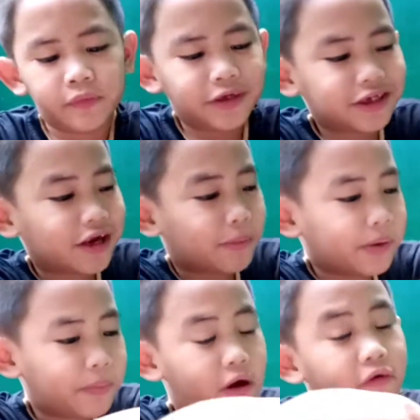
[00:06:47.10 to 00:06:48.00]
This could be
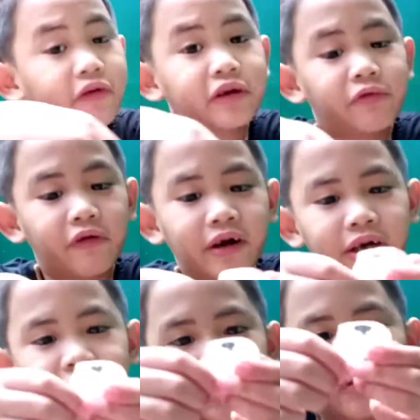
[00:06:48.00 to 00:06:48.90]
perfect for a
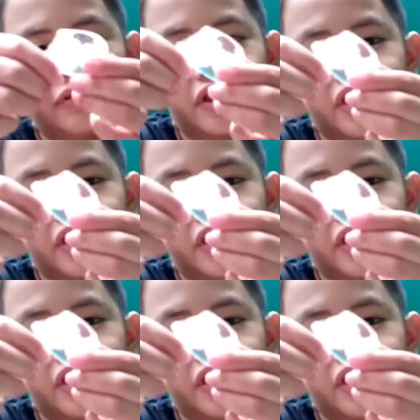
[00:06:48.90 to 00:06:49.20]
juice.